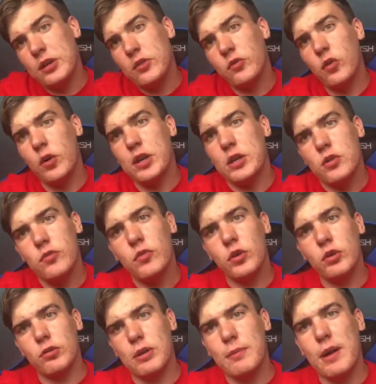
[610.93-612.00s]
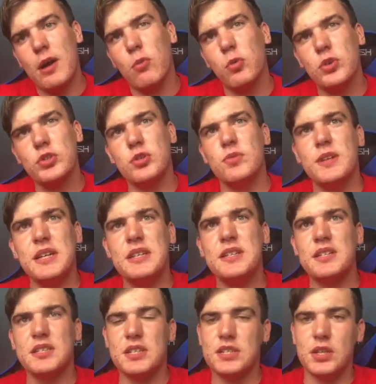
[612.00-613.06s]
You've got your email. What do you need
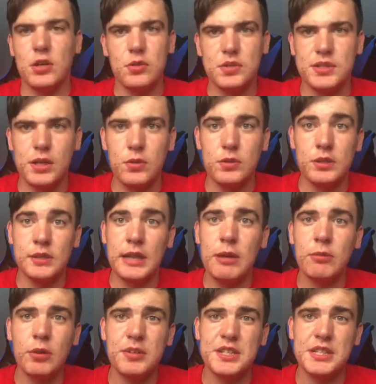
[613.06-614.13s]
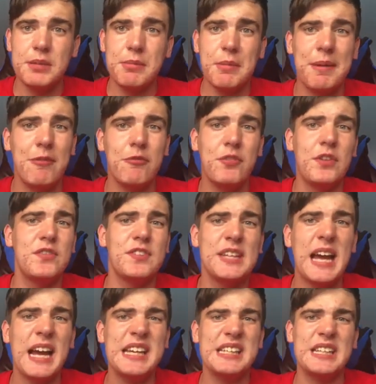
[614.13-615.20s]
to do? So the download is going to be about
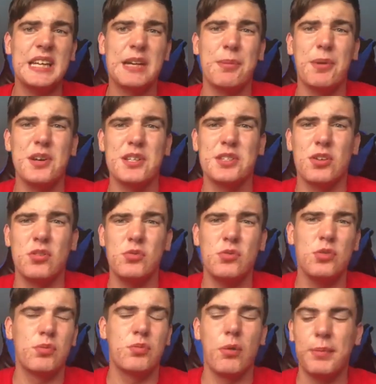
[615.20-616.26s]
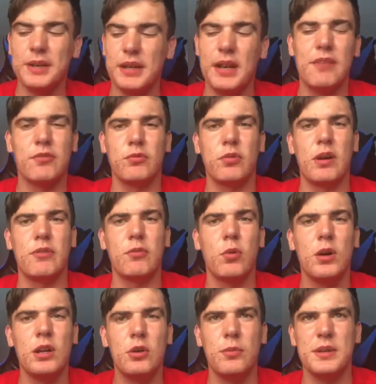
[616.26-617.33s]
58 gigabytes, so you're probably going to have
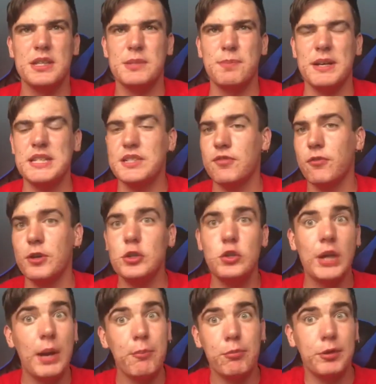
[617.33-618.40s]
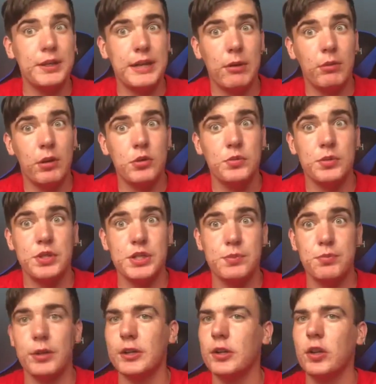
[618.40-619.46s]
quite a little bit of space free. You can pre-download, which is
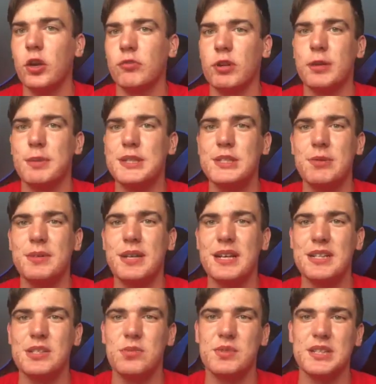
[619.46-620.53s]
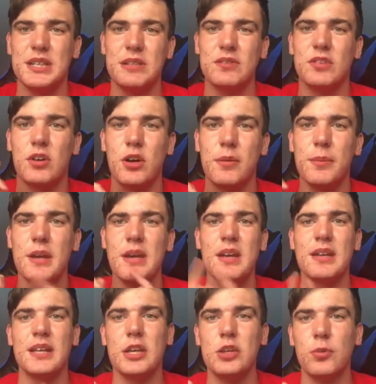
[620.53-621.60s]
brilliant. I'd recommend doing that because it will save time,
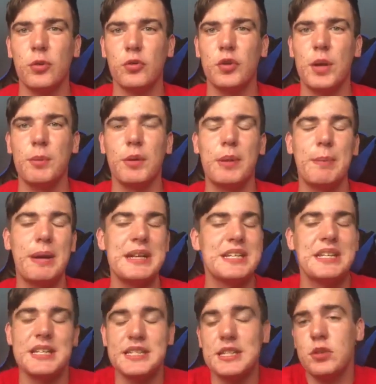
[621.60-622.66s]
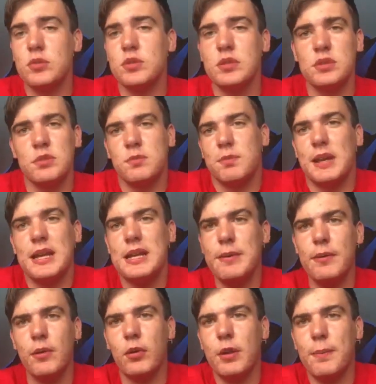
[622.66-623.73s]
get you more time on the base. There's no play
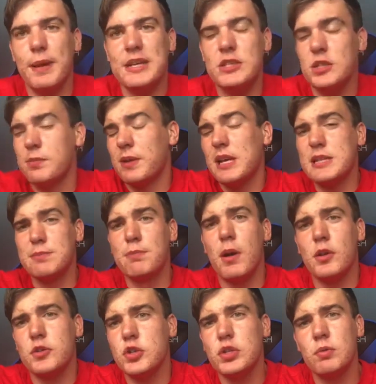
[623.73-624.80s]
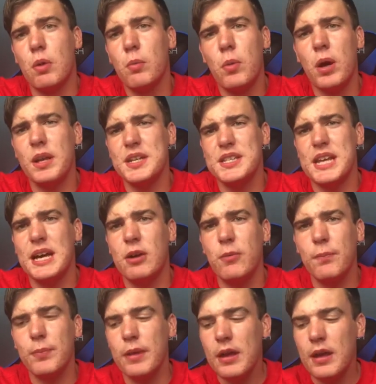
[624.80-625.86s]
limit on the base. You can play as much as you want while it's
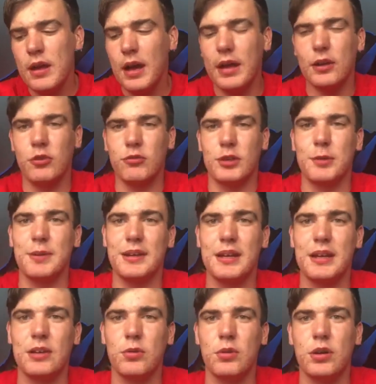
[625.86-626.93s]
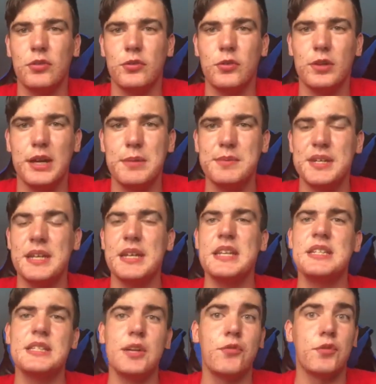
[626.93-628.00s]
out, and I'd recommend getting quite a few games in. It
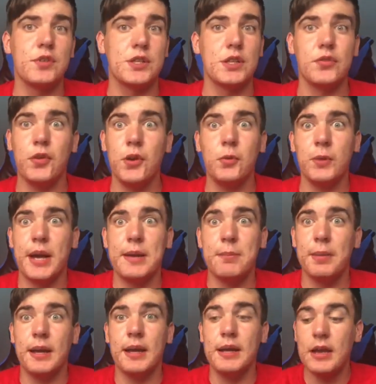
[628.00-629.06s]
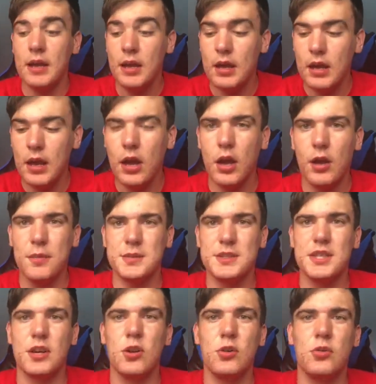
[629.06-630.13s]
is different to the final gameplay,
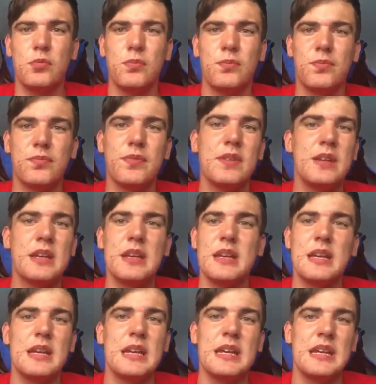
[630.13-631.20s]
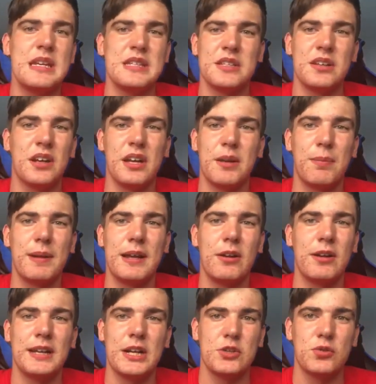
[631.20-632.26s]
so it isn't going to play
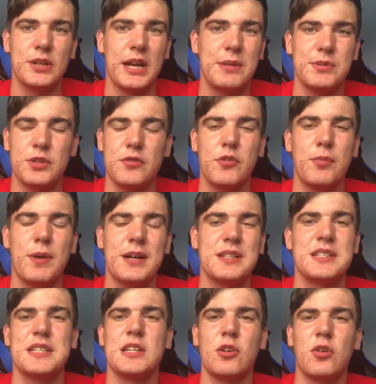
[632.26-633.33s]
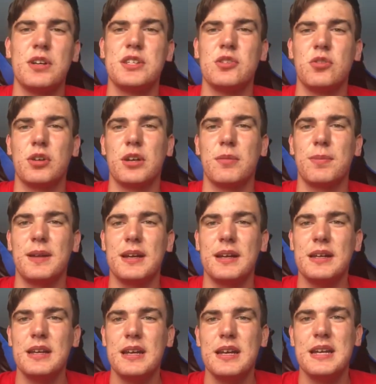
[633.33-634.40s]
like the actual game. So if you practice a lot, it's not going to
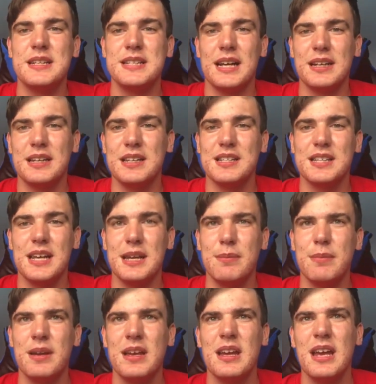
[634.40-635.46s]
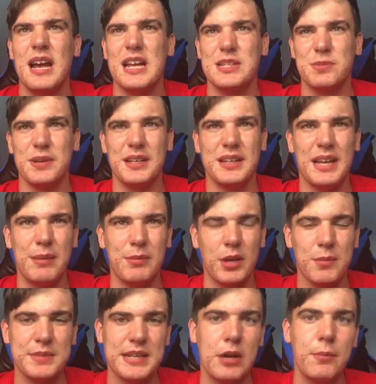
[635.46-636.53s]
play exactly the same as when the game
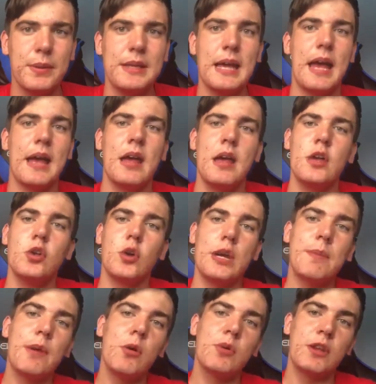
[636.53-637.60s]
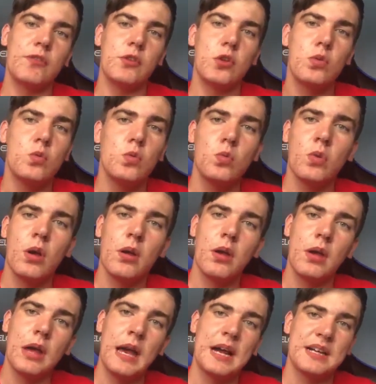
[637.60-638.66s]
comes out. But yeah, your email will give you
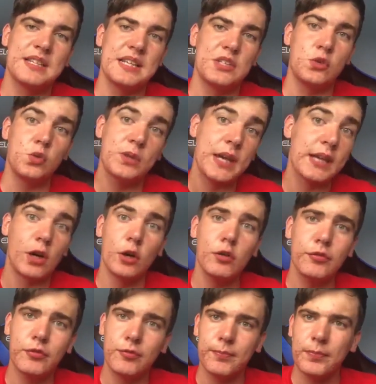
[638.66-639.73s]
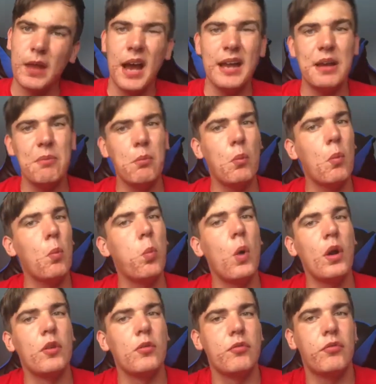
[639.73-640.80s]
access to Kickoff, and then
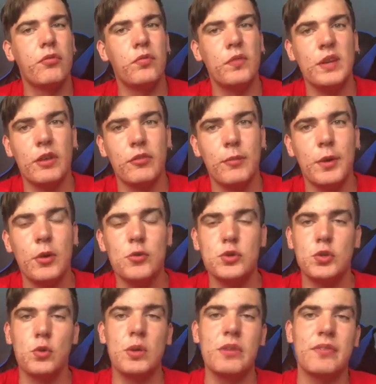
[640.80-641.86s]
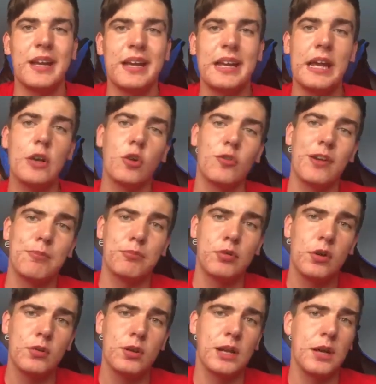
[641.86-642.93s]
one of the other modes. You'll either get Kickoff and
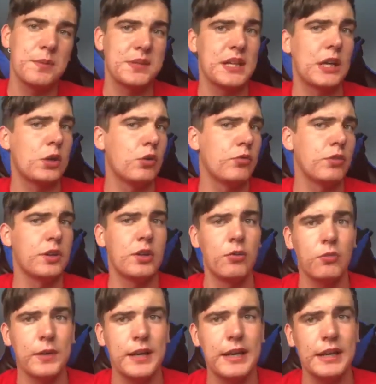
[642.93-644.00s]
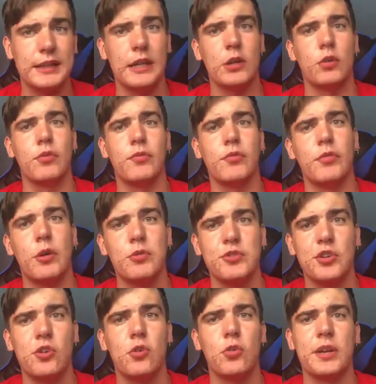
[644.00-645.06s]
Pro Clubs, Kickoff and Career, Kickoff and
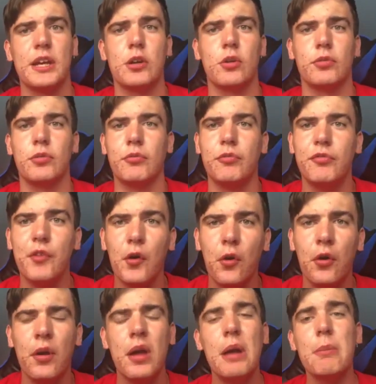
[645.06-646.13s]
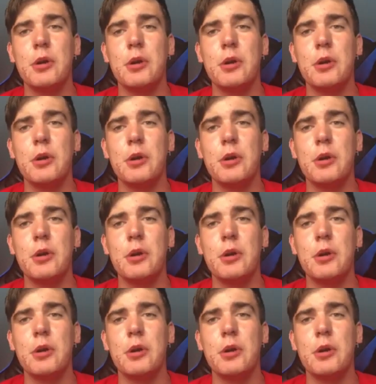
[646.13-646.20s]
Volta, or Kickoff and Foot.